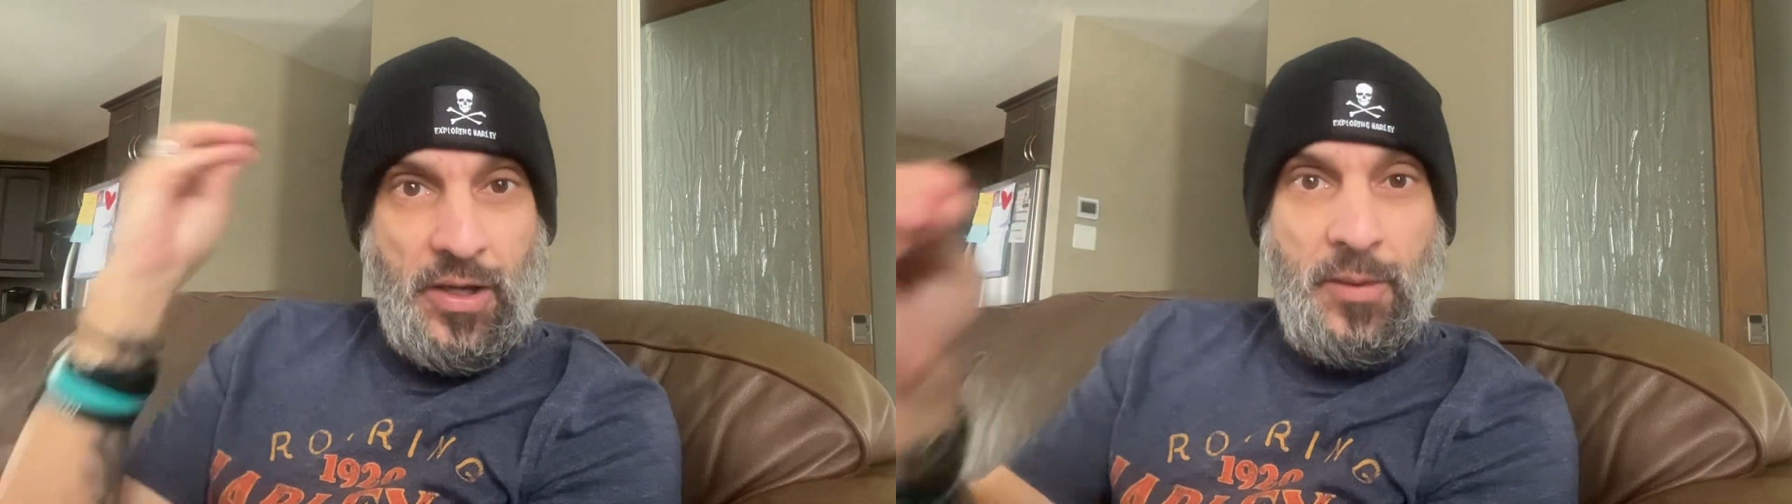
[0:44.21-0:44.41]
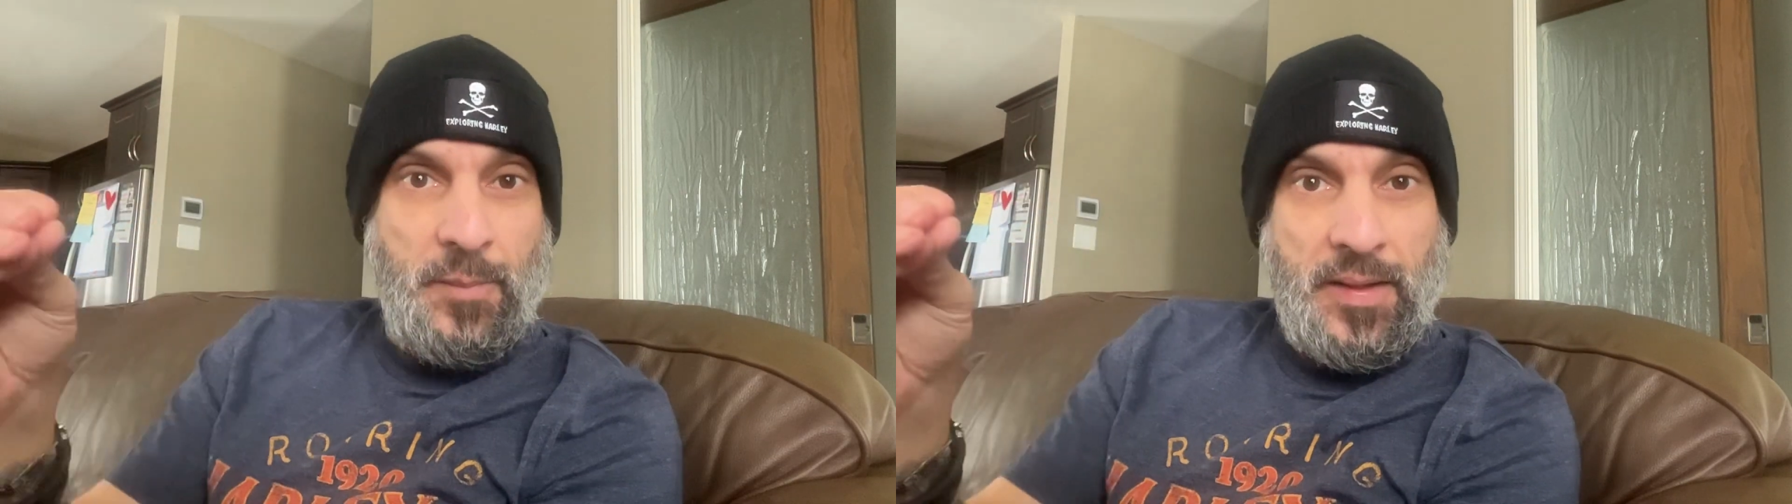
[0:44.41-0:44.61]

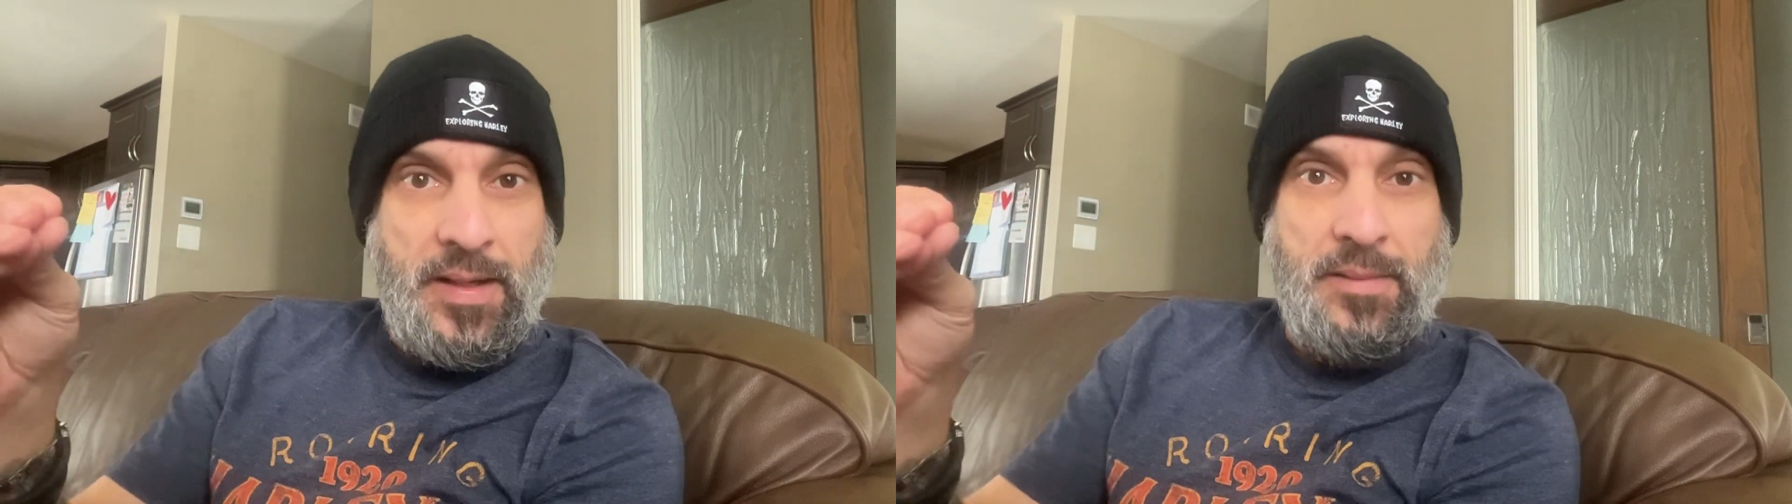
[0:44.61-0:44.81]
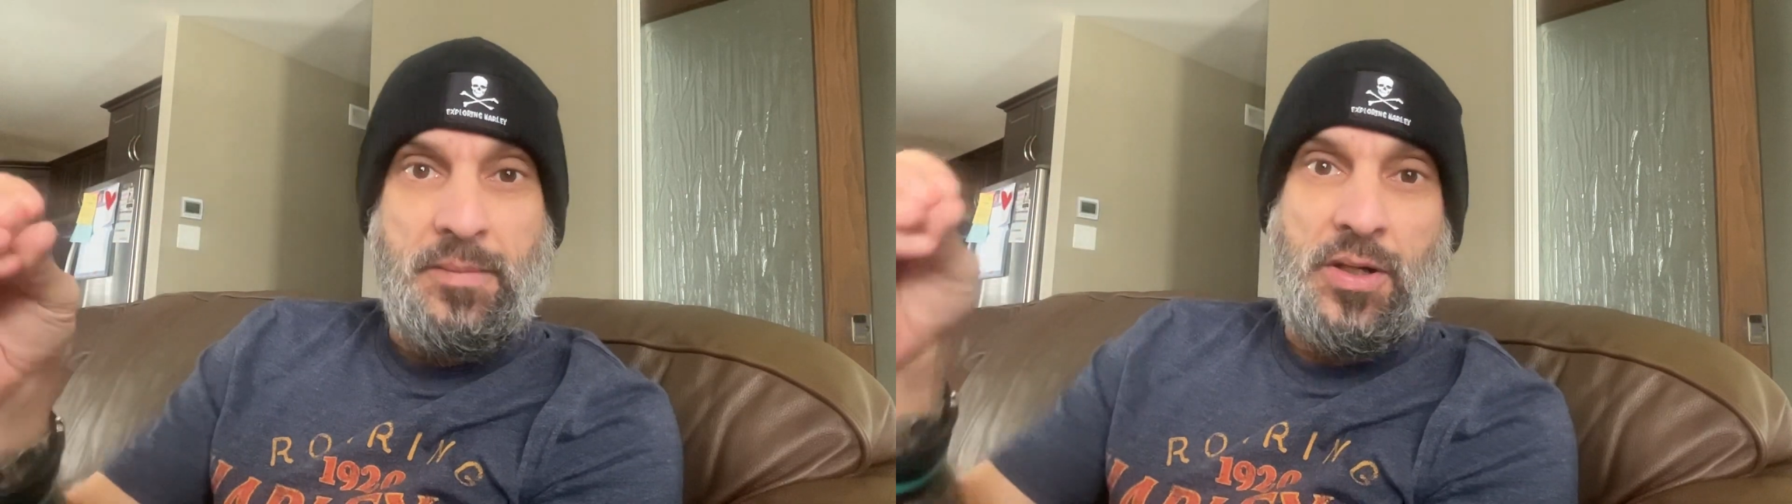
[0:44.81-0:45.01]

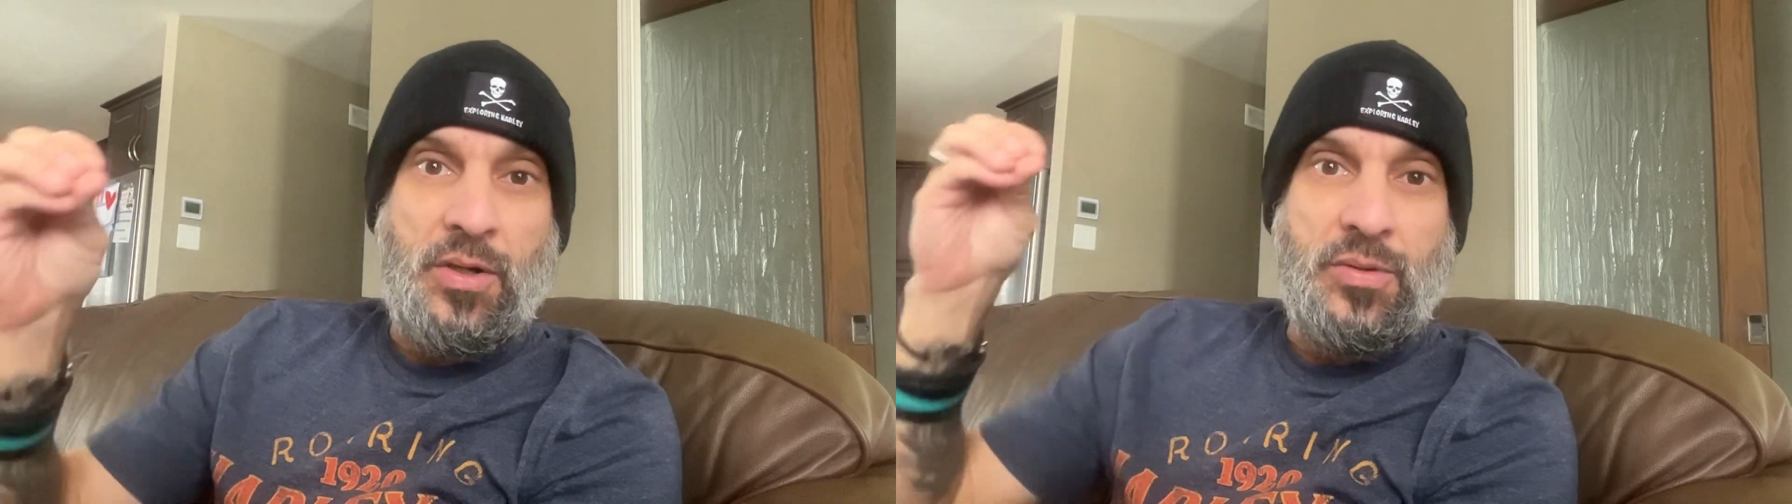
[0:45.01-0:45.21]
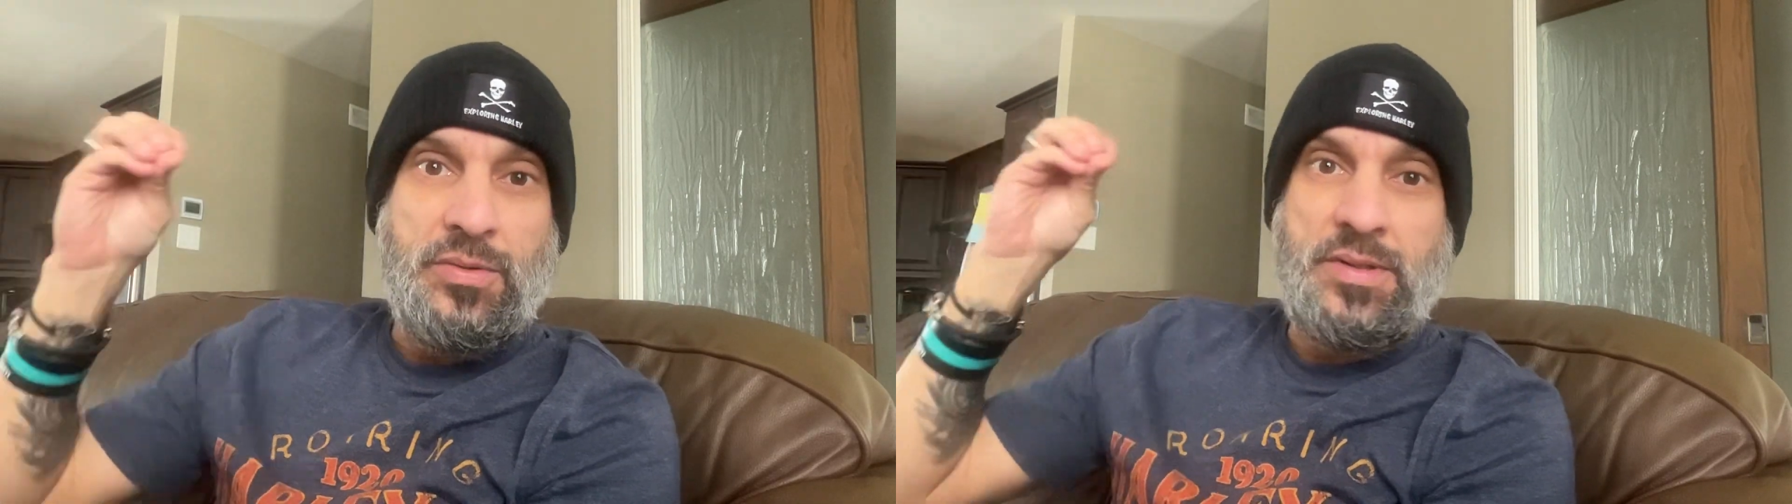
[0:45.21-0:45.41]
airplane
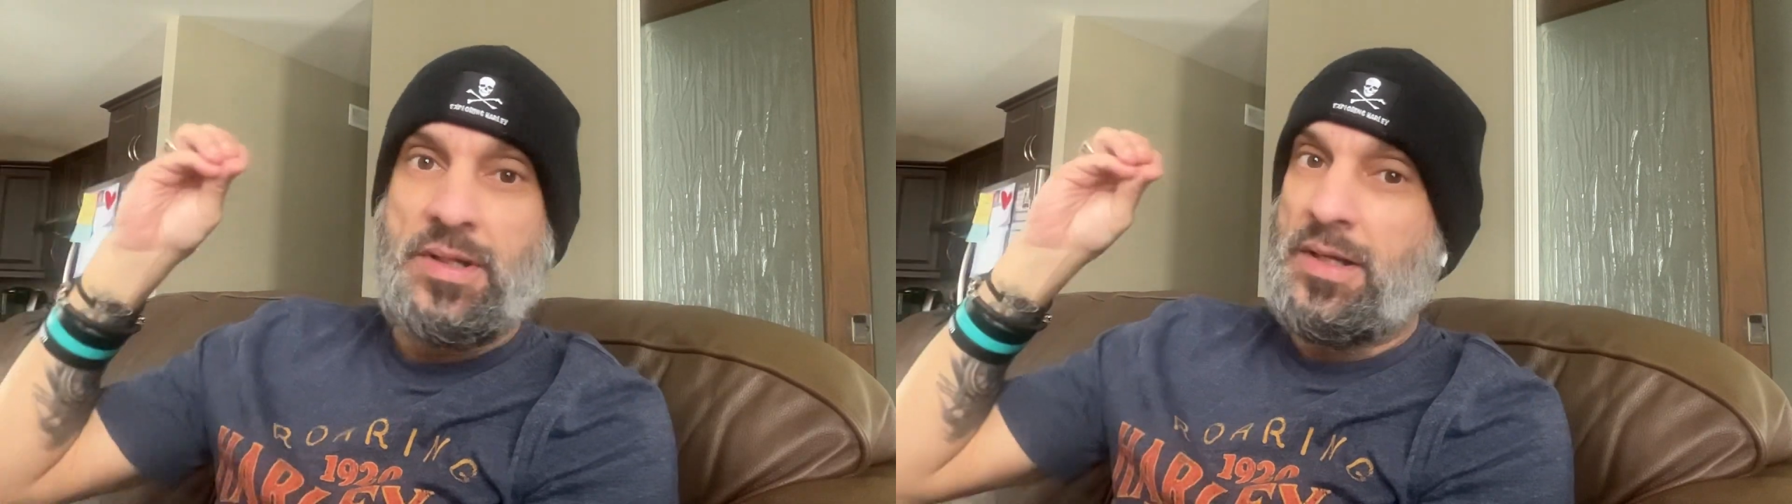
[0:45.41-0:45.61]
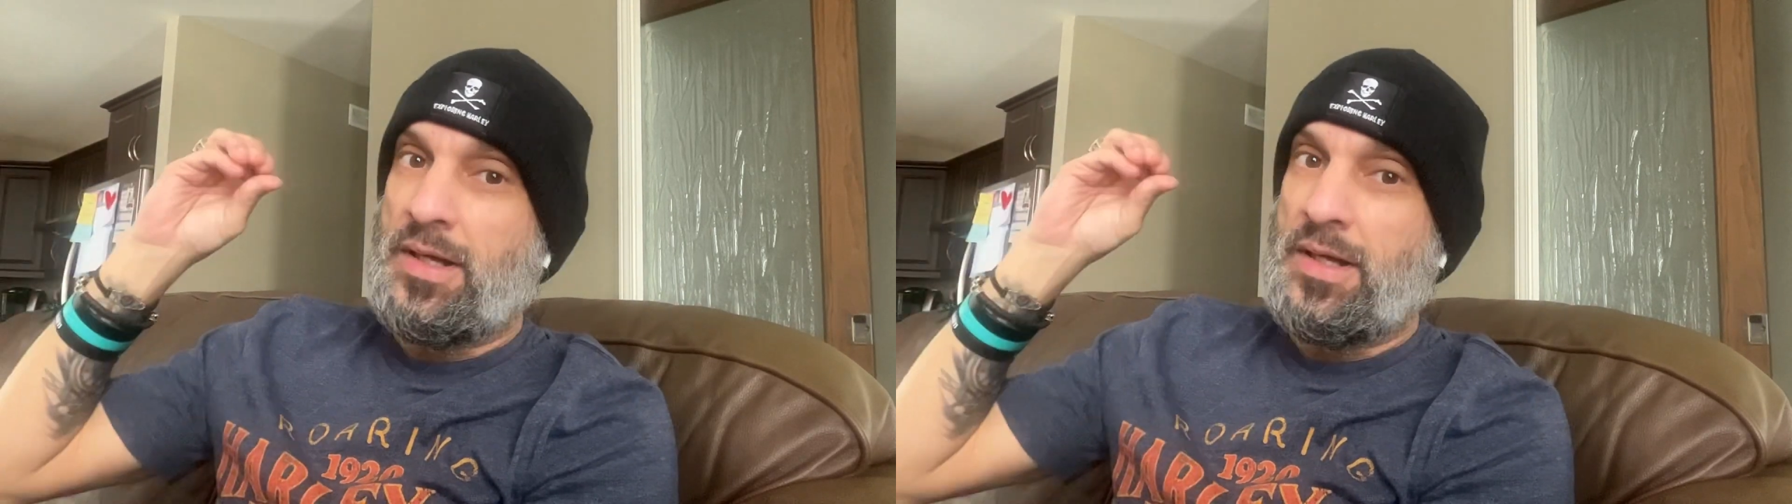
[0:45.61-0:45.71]
mode.